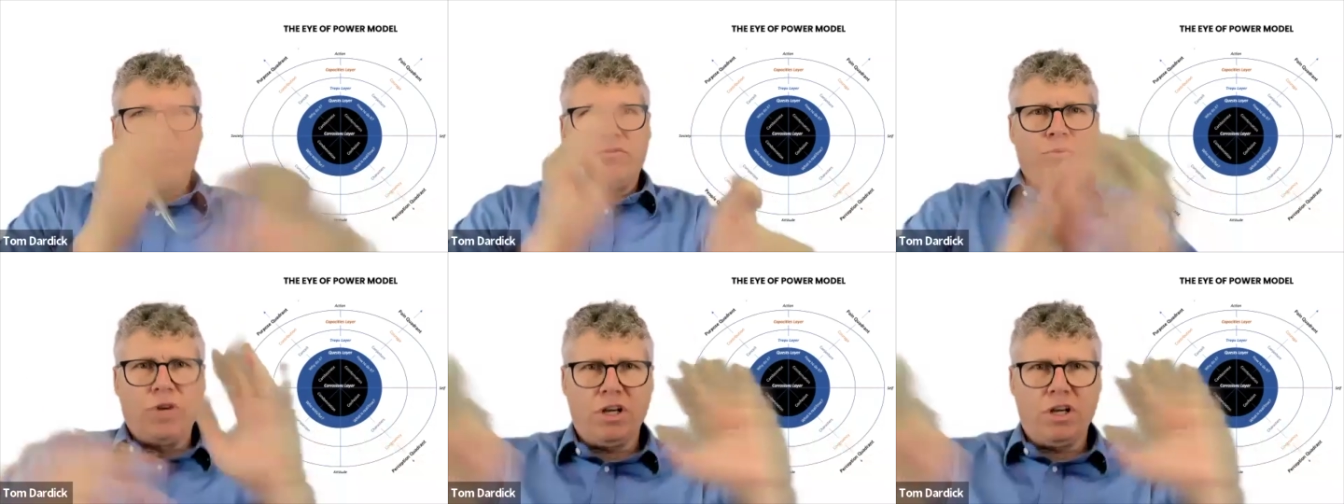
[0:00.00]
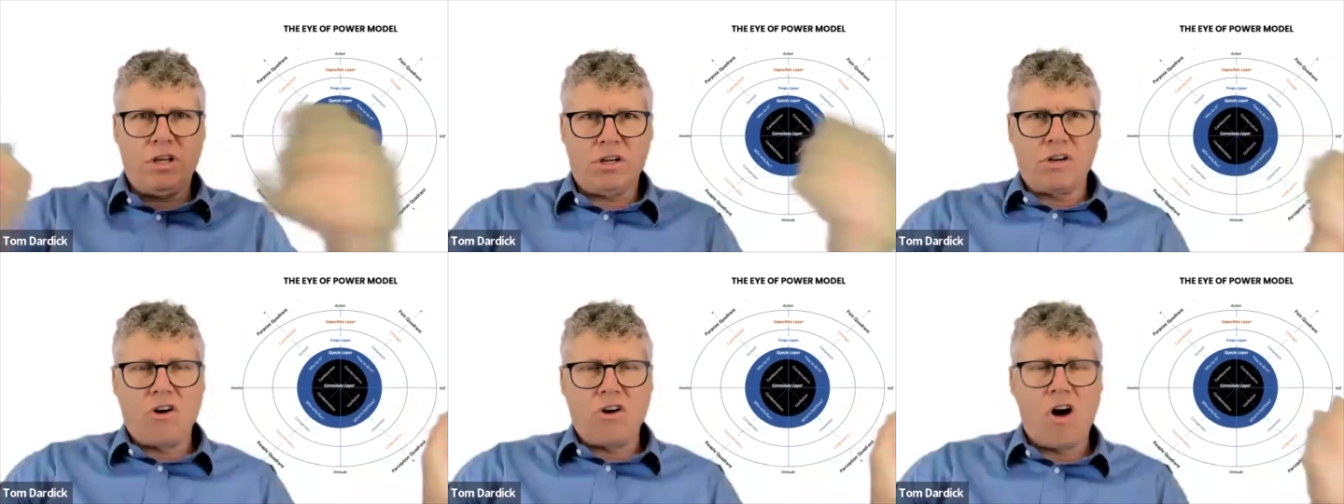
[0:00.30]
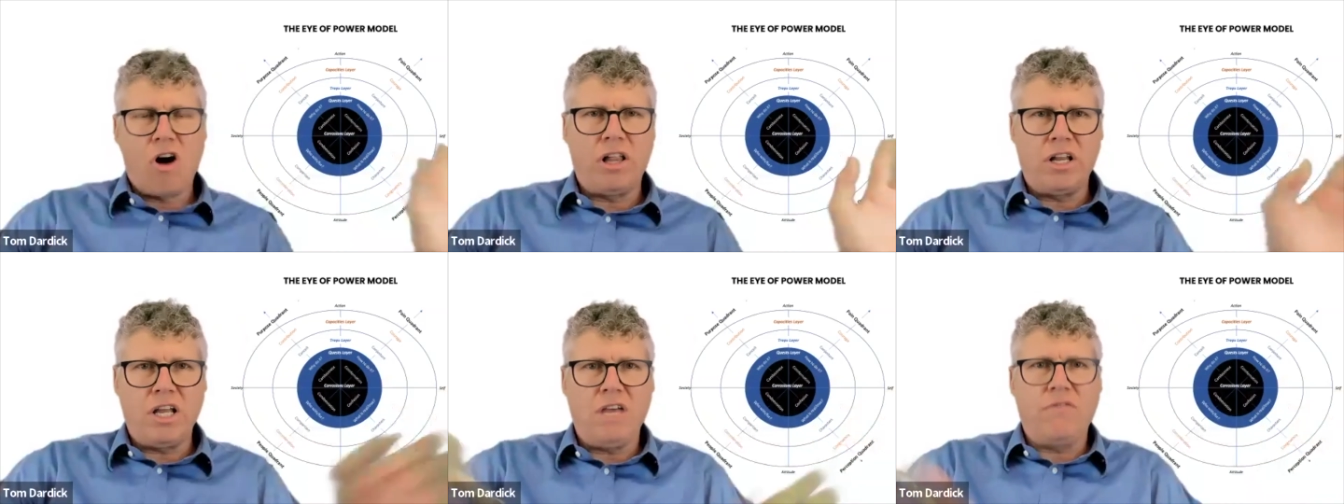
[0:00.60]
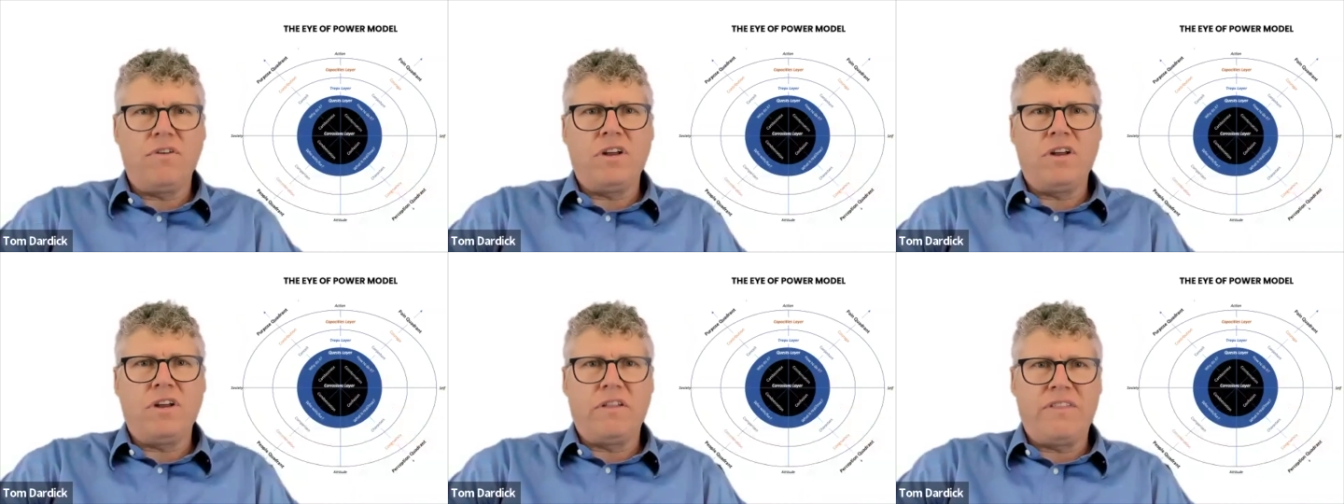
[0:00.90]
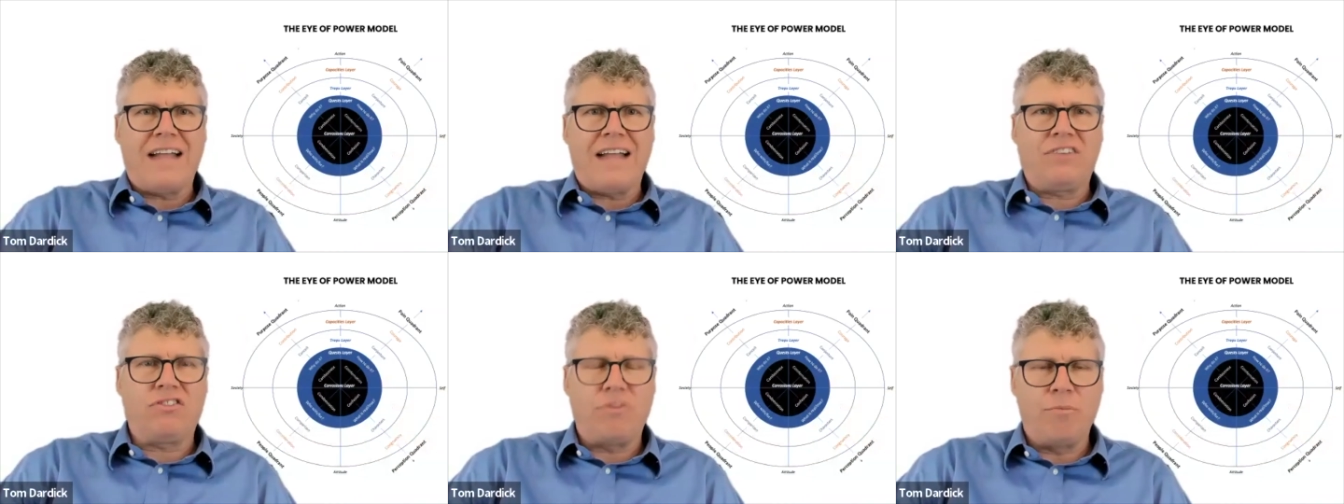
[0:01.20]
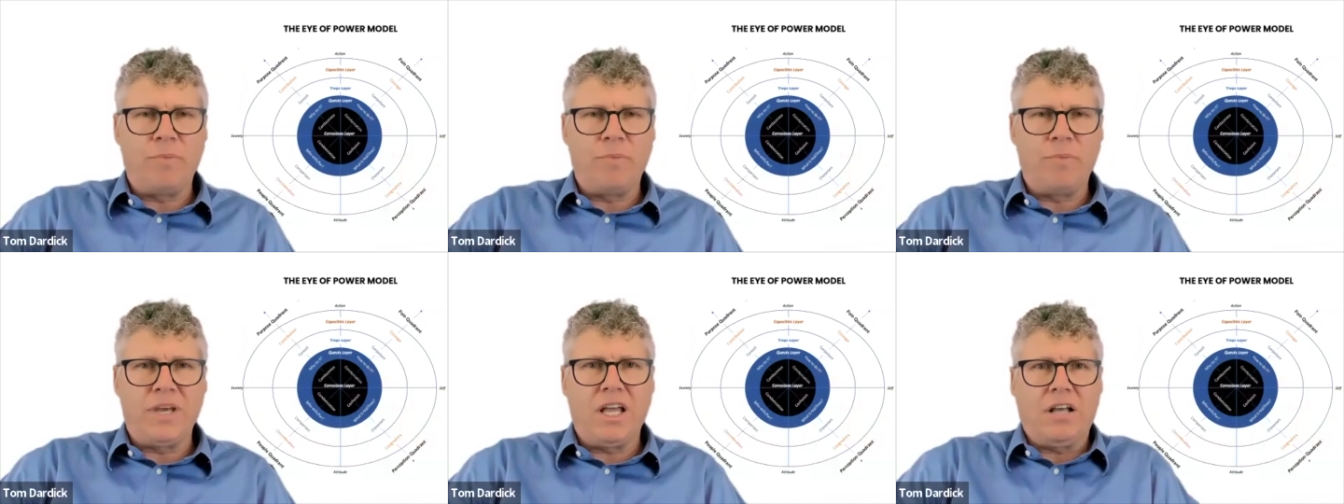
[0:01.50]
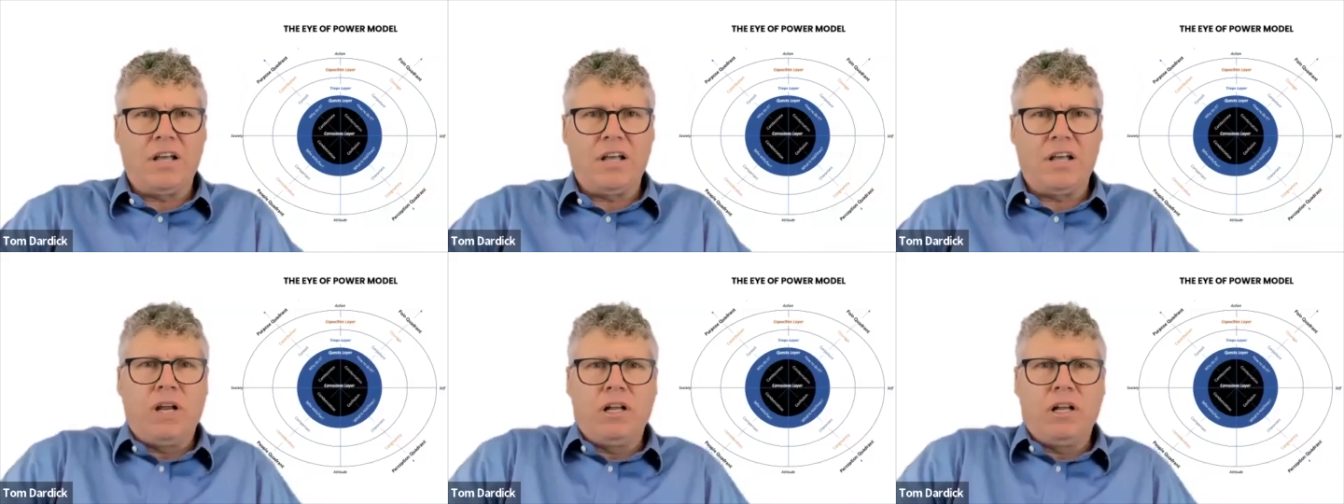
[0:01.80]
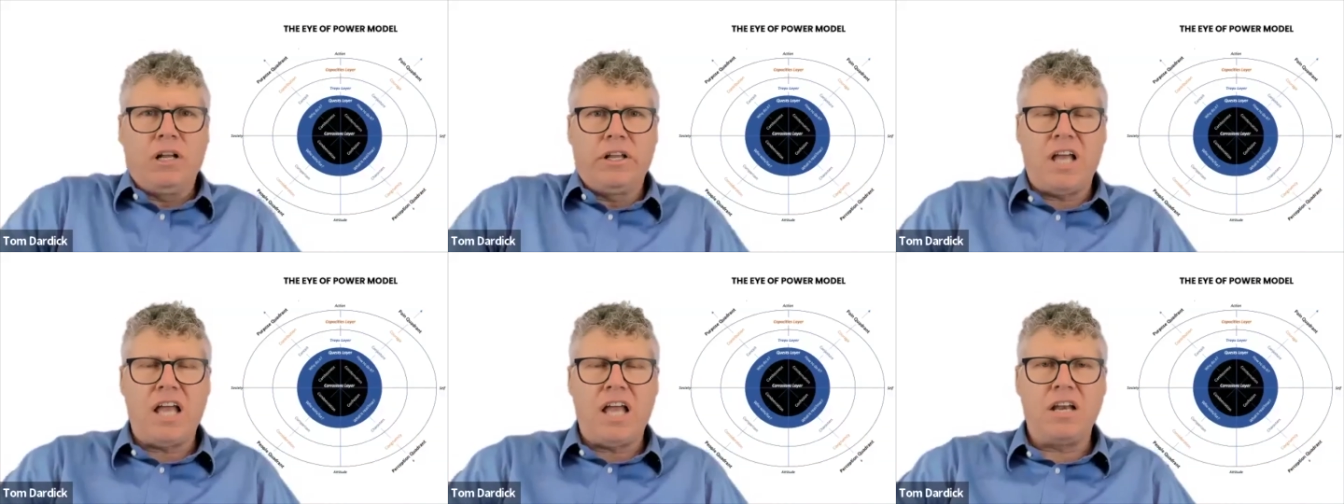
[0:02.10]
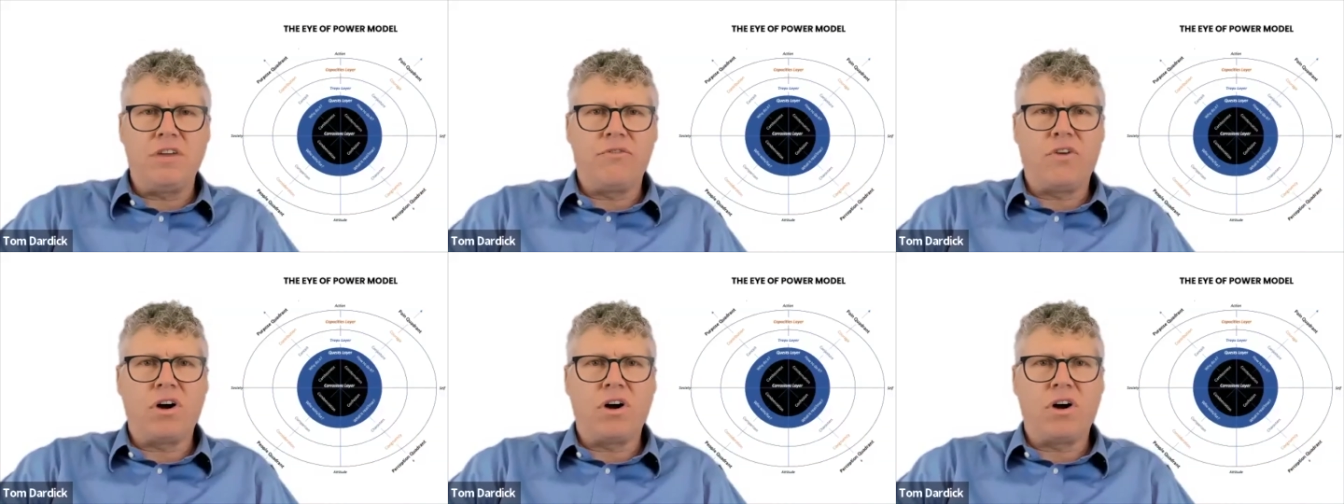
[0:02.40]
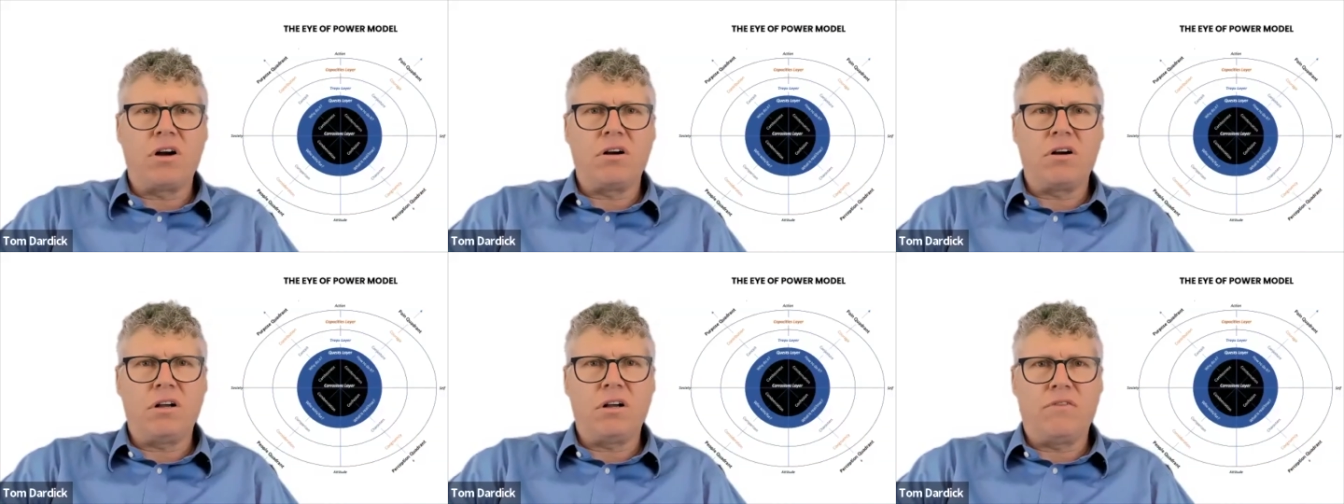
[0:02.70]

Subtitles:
We call it even, and that's the beginning, middle, and end of our